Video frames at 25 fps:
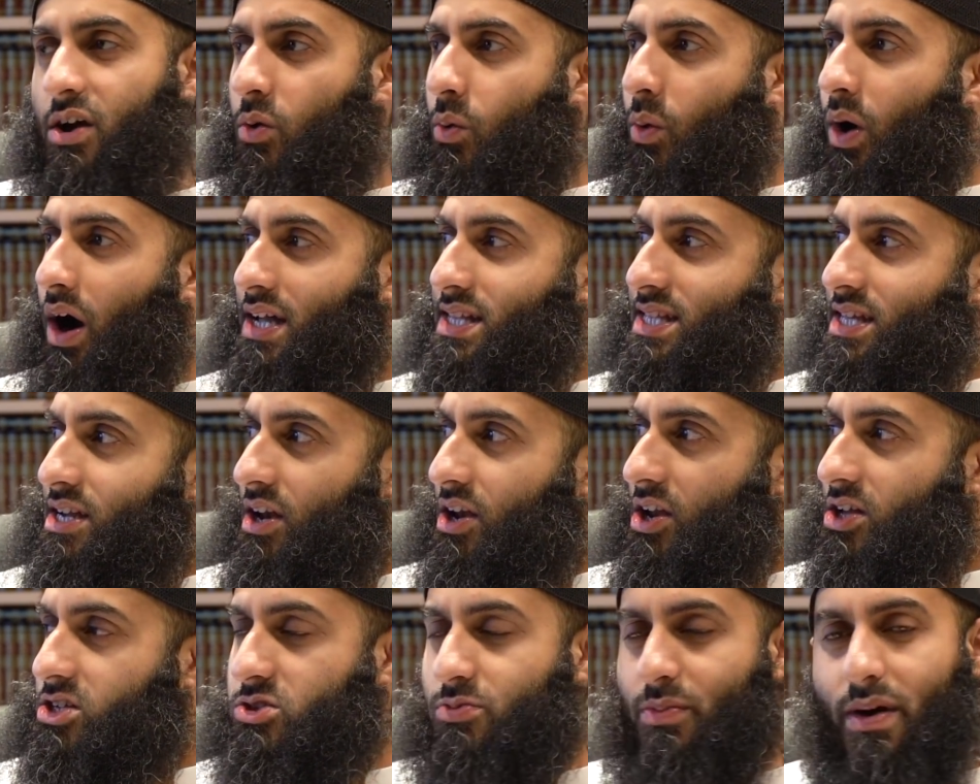Why did
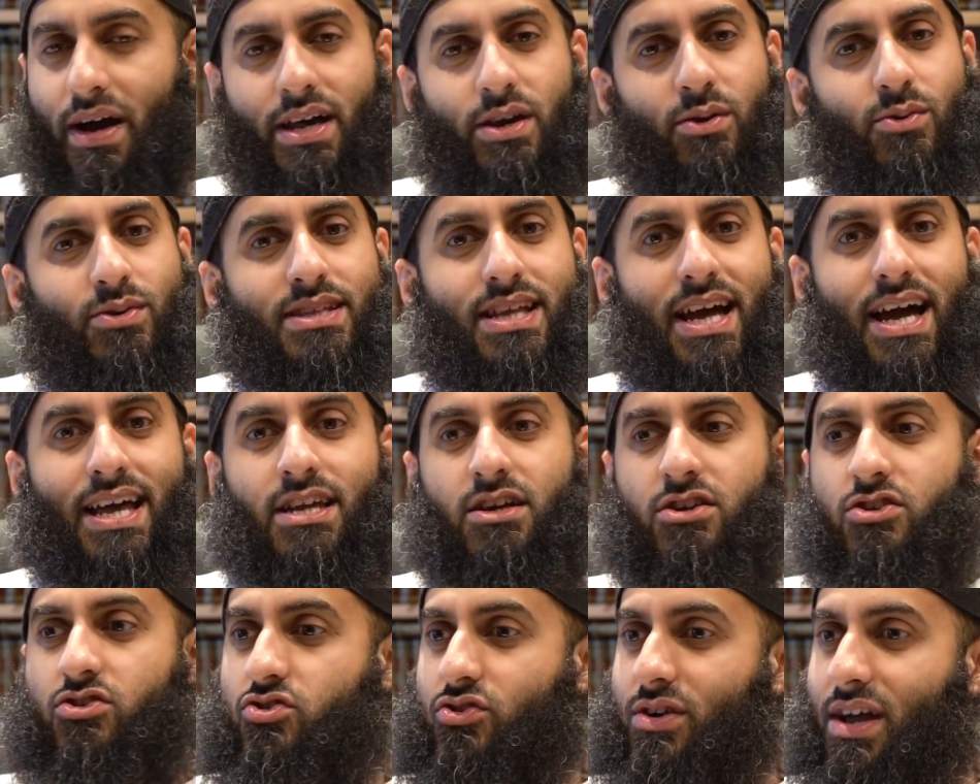Allah subhanahu wa
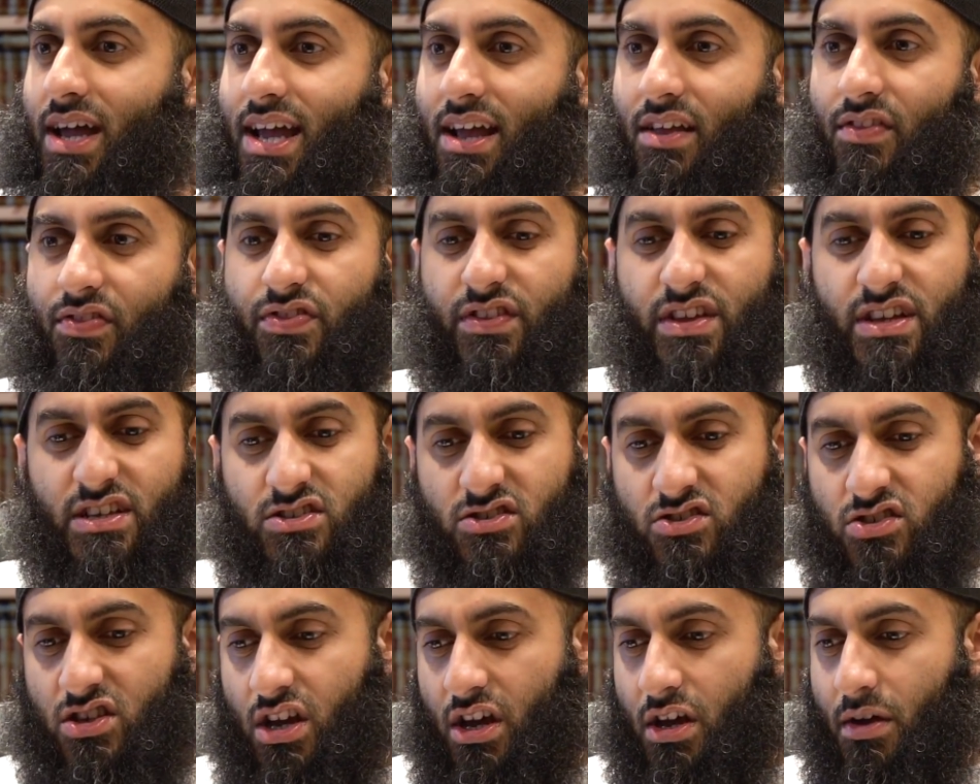ta'ala create
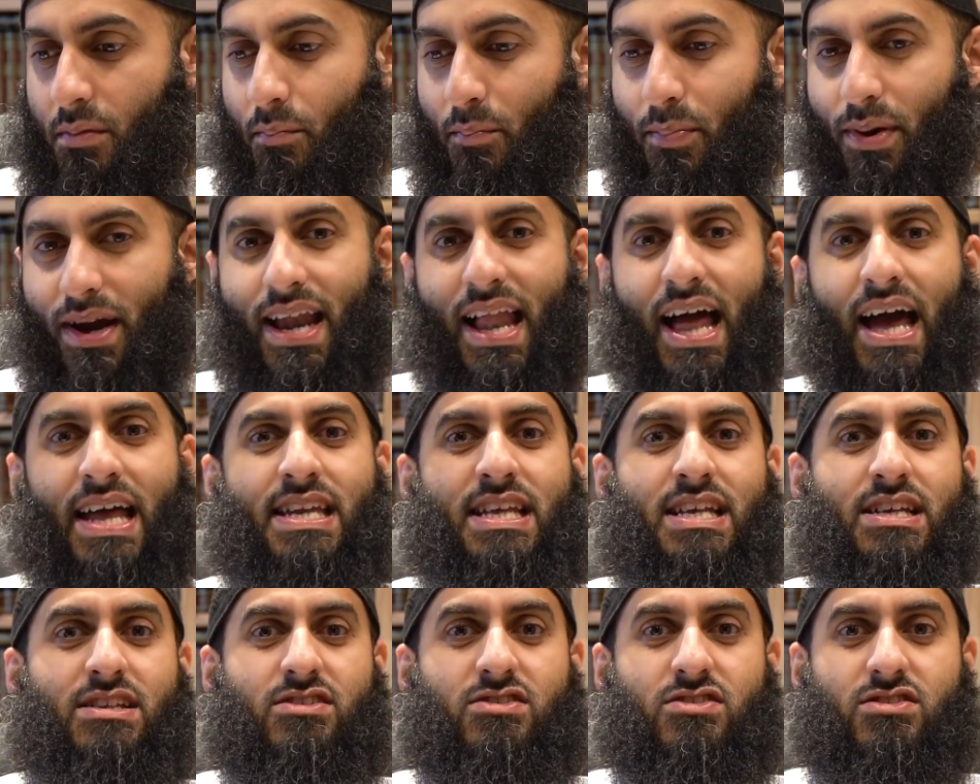these
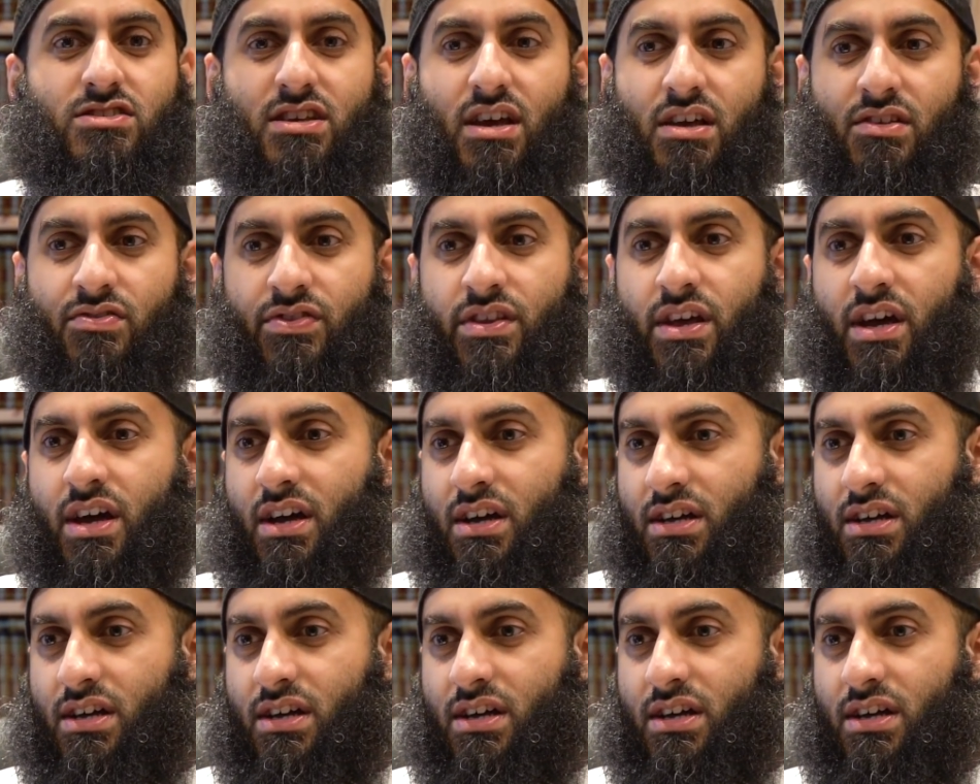planets and